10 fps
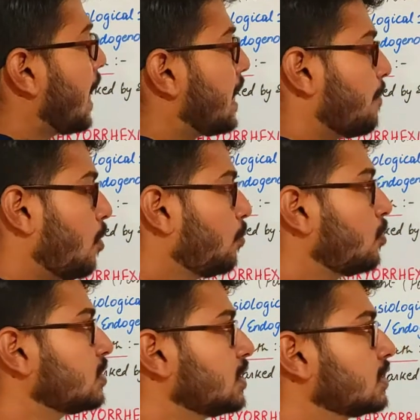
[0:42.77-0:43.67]
and
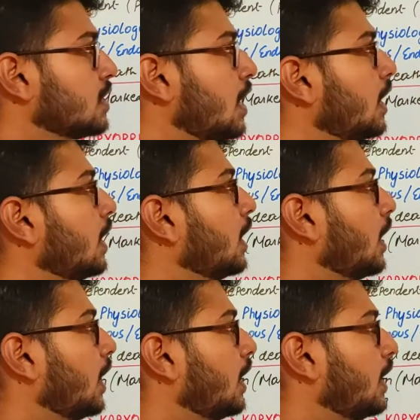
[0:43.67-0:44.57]
apoptosis,
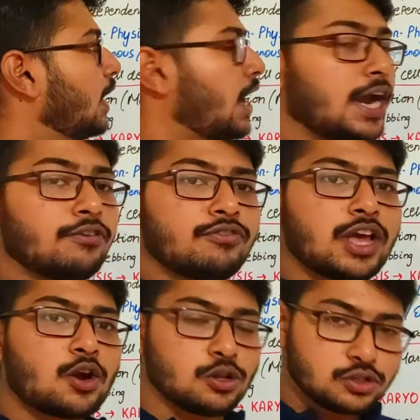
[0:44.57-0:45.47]
and
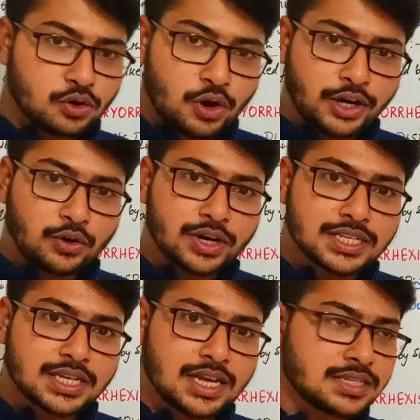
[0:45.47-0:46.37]
we are also going to
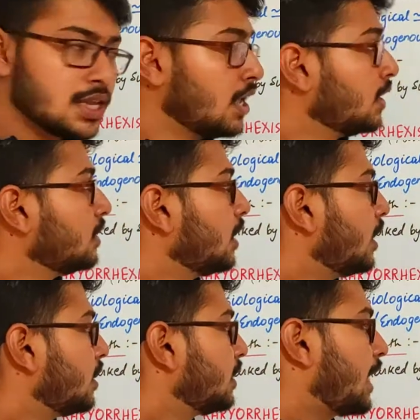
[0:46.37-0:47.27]
discuss
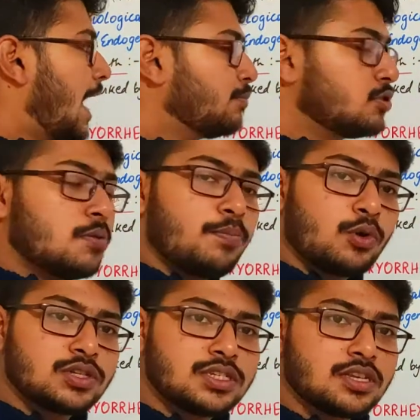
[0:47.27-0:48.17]
the types of
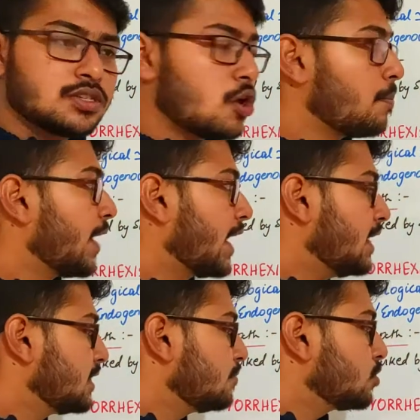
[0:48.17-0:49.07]
processes or
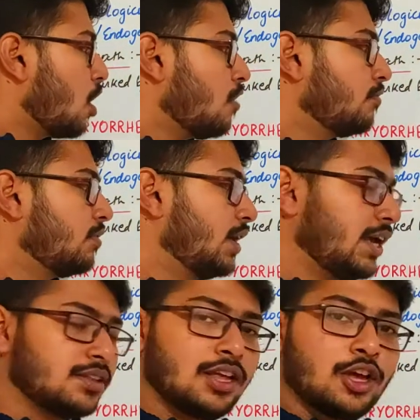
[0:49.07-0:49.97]
mechanisms of
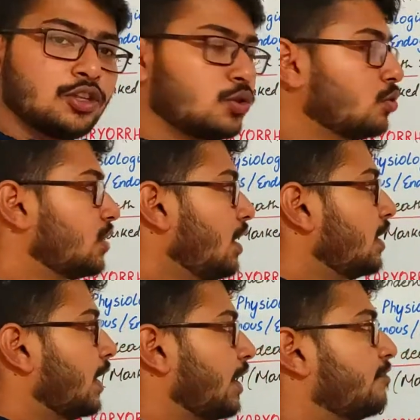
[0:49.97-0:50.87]
death through
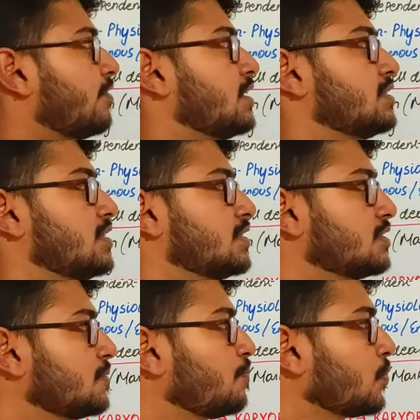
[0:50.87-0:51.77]
the
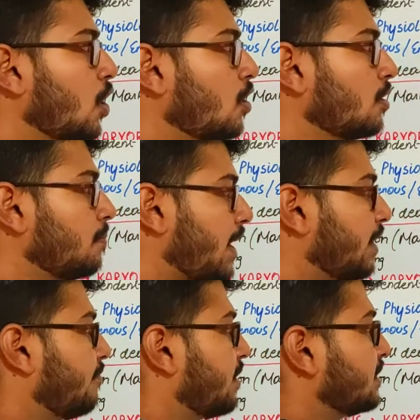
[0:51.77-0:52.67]
differences or by
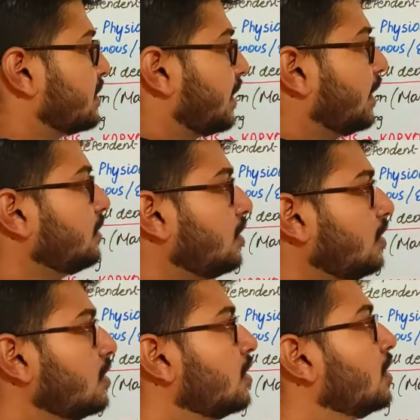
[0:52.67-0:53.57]
differentiating
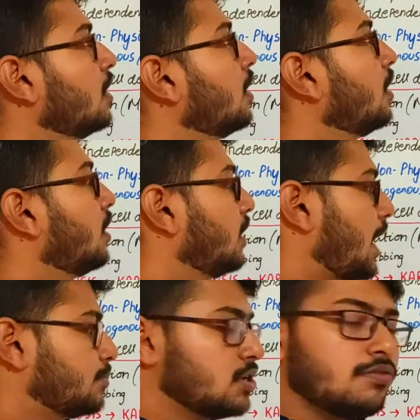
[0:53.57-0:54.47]
the
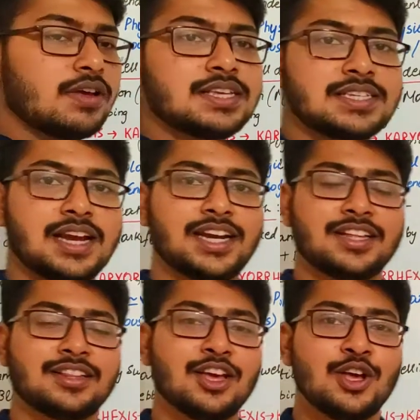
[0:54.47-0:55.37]
types of cell
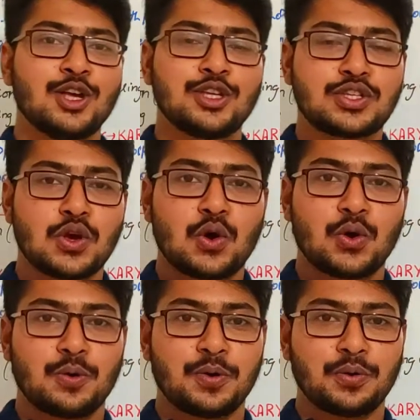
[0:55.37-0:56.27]
death.
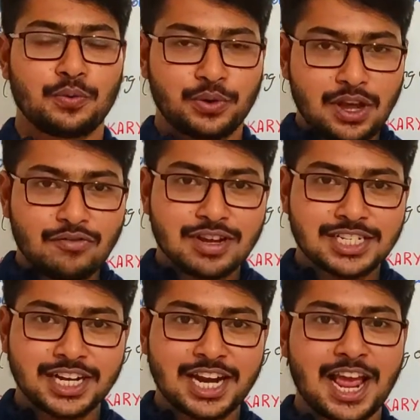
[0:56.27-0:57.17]
So without
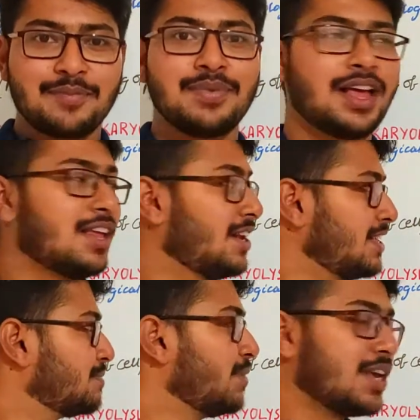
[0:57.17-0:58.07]
wasting time,
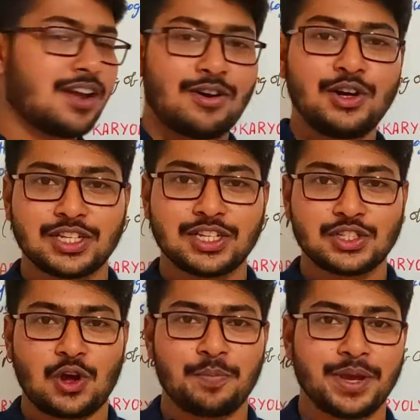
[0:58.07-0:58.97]
let's begin our
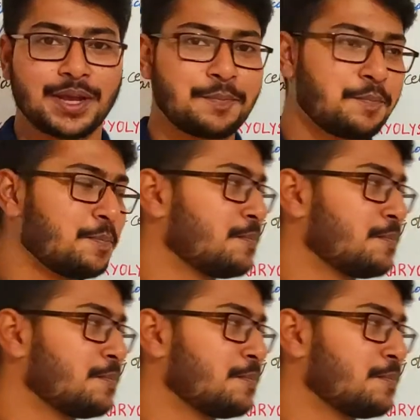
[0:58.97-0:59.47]
today's topic.